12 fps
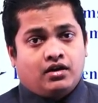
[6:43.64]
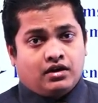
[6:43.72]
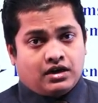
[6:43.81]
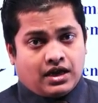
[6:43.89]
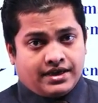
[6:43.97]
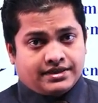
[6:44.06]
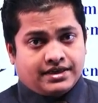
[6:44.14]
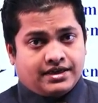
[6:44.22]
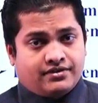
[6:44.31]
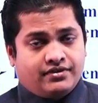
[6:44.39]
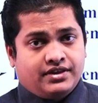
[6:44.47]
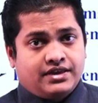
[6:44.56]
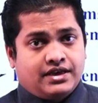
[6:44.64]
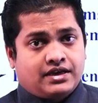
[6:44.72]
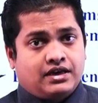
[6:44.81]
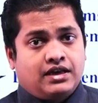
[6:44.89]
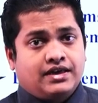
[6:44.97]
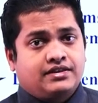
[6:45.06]
like that way there
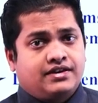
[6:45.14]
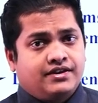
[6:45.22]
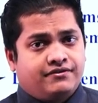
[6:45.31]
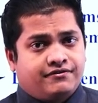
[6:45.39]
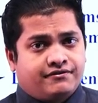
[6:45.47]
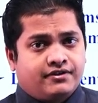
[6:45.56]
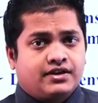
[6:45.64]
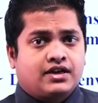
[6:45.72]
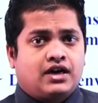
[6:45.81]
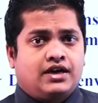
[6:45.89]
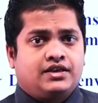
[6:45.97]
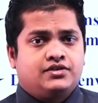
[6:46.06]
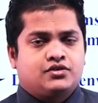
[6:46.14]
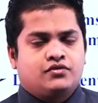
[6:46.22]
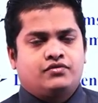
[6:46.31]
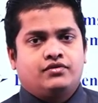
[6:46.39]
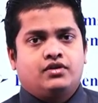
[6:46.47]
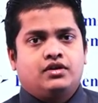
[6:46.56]
are like different kinds
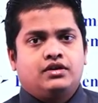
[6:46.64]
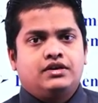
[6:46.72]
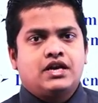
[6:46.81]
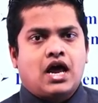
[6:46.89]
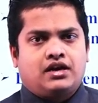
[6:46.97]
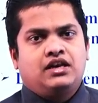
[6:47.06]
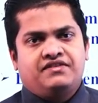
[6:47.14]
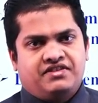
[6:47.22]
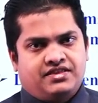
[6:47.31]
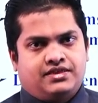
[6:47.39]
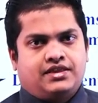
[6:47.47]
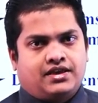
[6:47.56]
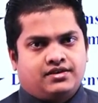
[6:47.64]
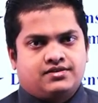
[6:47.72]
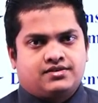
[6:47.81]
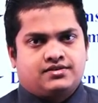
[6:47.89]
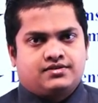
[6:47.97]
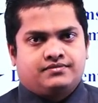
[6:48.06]
of non-living
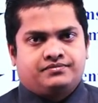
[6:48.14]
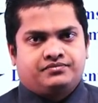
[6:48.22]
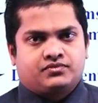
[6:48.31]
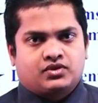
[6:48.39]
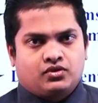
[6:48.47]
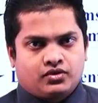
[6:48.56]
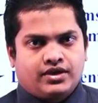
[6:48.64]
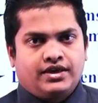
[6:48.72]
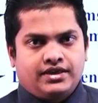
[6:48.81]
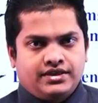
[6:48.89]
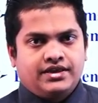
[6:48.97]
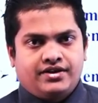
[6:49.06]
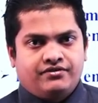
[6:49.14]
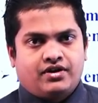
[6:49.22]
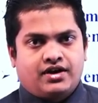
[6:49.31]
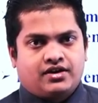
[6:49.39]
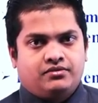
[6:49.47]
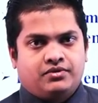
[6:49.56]
things, okay, in the
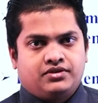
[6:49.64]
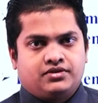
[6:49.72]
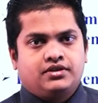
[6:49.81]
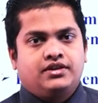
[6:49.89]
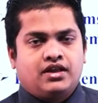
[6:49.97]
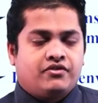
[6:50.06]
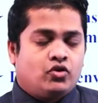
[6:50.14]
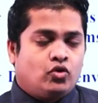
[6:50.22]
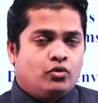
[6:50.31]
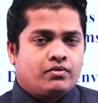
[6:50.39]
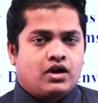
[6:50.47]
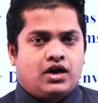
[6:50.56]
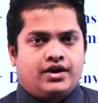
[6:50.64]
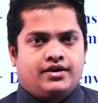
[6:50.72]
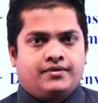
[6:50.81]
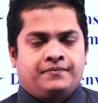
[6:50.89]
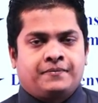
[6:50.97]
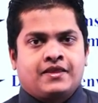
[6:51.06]
environment, in our home
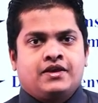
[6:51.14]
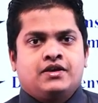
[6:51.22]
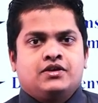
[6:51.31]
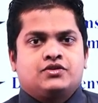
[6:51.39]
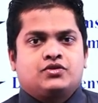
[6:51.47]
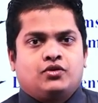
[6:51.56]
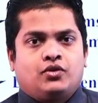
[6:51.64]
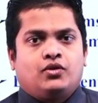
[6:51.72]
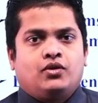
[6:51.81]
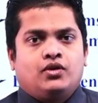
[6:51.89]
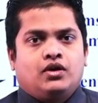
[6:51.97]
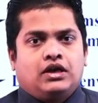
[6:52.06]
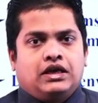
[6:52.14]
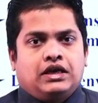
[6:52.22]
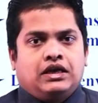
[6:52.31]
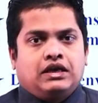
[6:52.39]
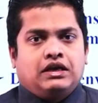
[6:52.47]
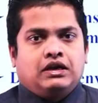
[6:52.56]
garden. So
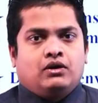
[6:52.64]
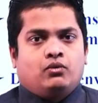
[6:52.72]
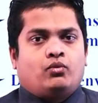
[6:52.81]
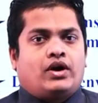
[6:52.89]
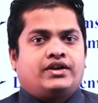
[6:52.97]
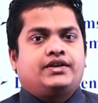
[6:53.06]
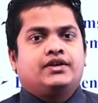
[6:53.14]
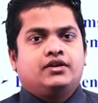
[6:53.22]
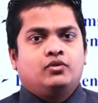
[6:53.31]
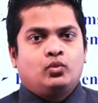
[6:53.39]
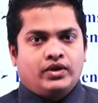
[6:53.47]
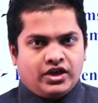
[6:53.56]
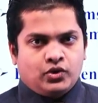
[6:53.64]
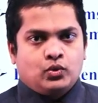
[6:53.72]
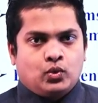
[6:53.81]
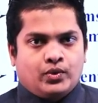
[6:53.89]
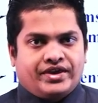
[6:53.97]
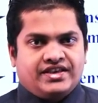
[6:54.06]
what we
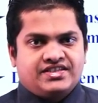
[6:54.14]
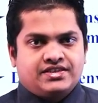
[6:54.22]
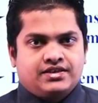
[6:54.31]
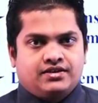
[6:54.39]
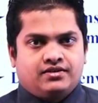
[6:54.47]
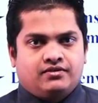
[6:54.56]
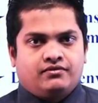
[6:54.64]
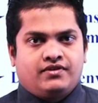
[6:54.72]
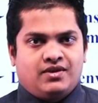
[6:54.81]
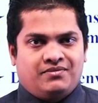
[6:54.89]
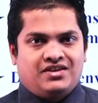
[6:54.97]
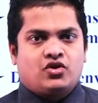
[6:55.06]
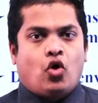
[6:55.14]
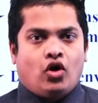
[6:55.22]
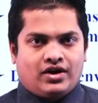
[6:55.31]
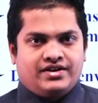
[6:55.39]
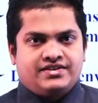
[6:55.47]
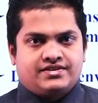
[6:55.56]
do is, we means
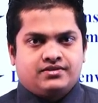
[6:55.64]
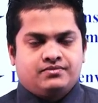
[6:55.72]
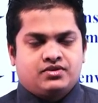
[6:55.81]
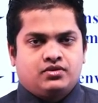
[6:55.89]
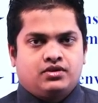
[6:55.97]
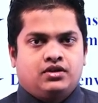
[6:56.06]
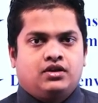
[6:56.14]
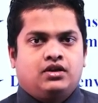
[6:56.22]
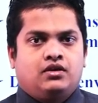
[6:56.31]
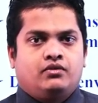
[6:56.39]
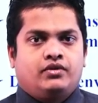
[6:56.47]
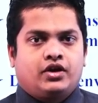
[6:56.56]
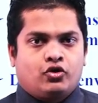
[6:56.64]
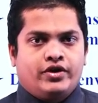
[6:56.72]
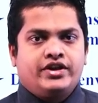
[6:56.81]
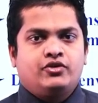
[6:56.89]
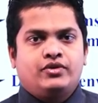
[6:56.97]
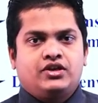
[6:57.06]
organisms, we are
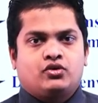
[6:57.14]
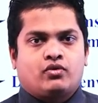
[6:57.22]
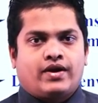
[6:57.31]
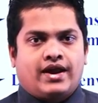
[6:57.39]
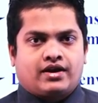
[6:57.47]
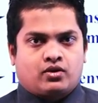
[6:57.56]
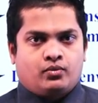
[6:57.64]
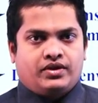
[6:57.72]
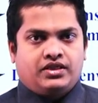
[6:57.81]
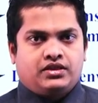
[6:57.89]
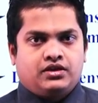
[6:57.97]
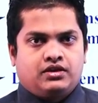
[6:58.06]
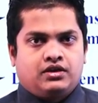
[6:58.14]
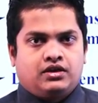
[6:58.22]
going to interact with